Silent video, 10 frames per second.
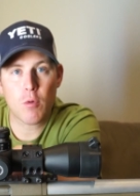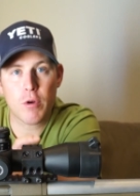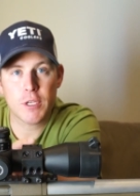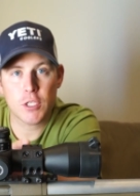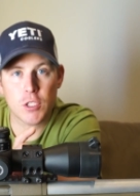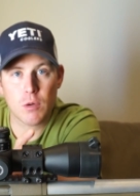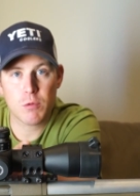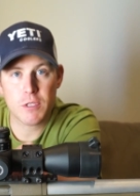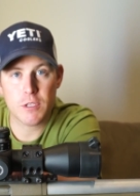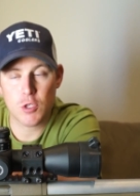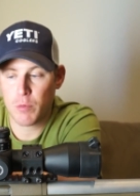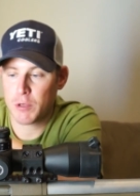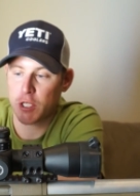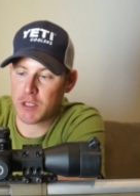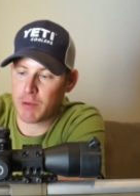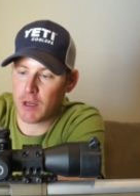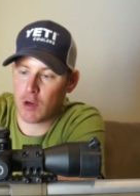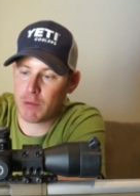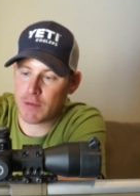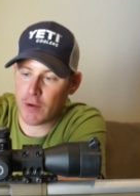I wanted to touch on was the zoom adjustment. I
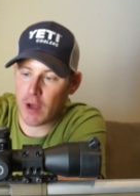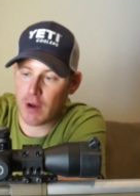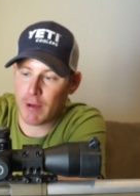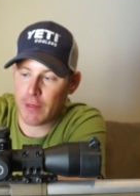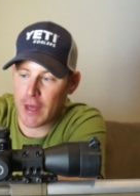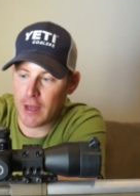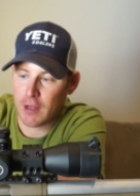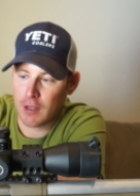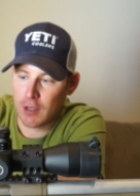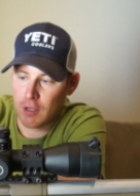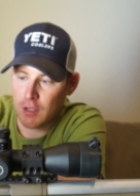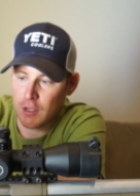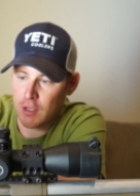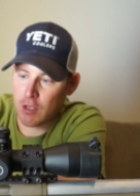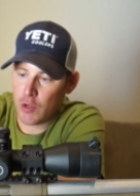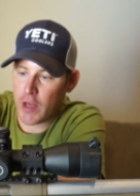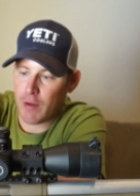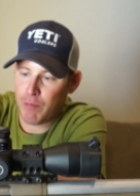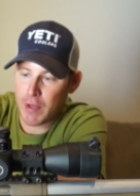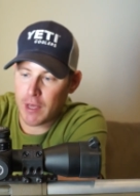almost forgot about that. You
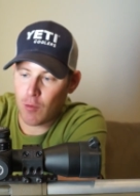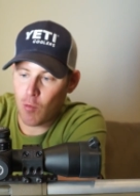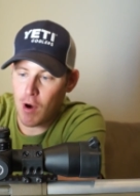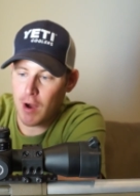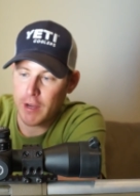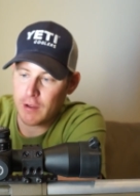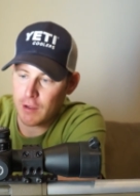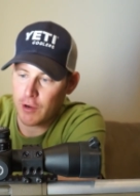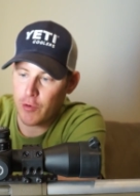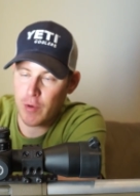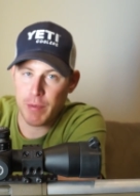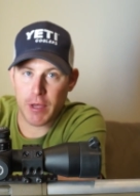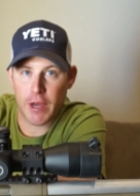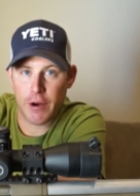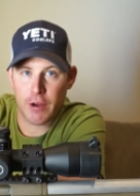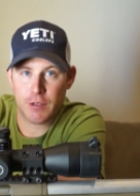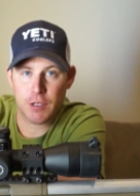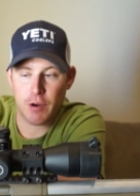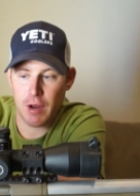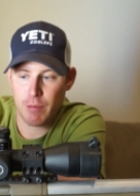got a big, wide, grippy area to
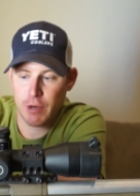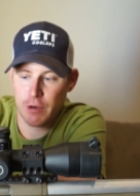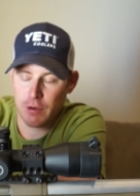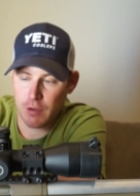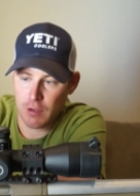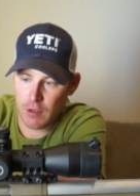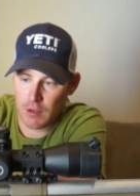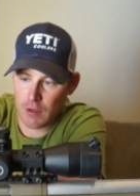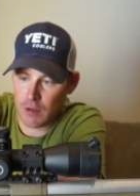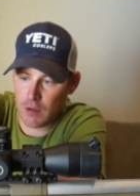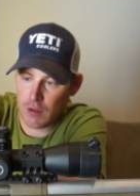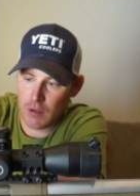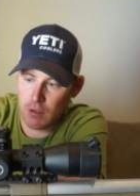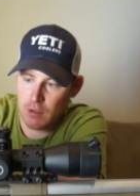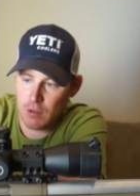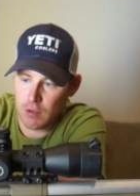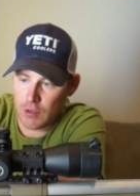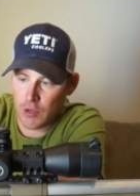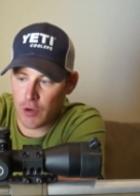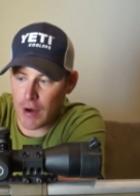grab here.
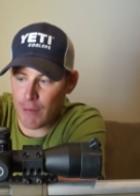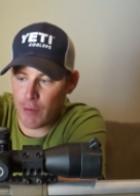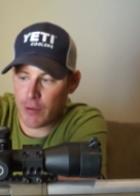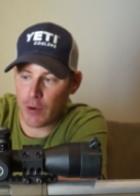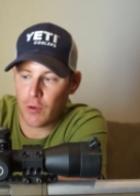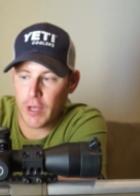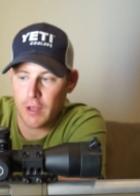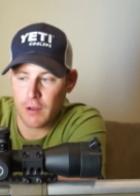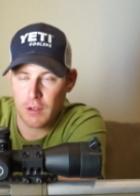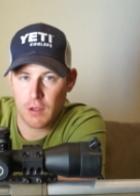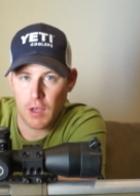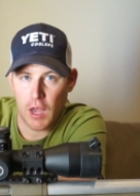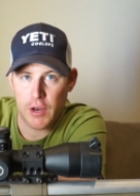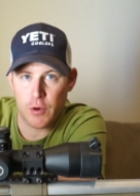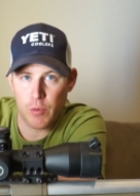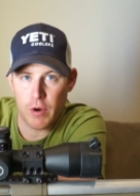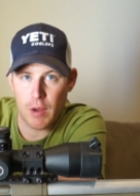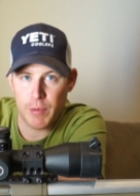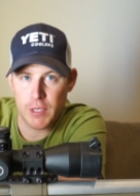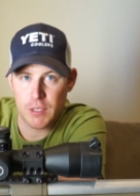You can grab it with your whole hand, and your rear
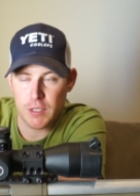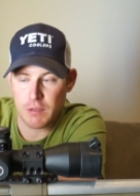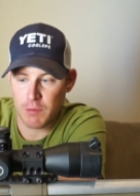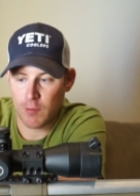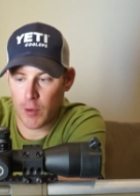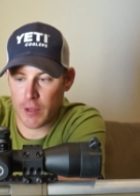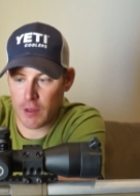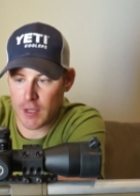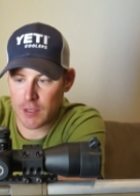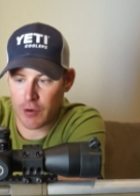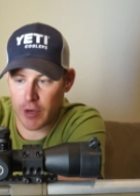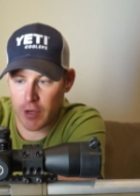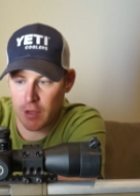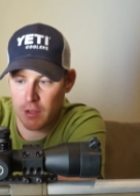eyepiece doesn't move with it. That's great.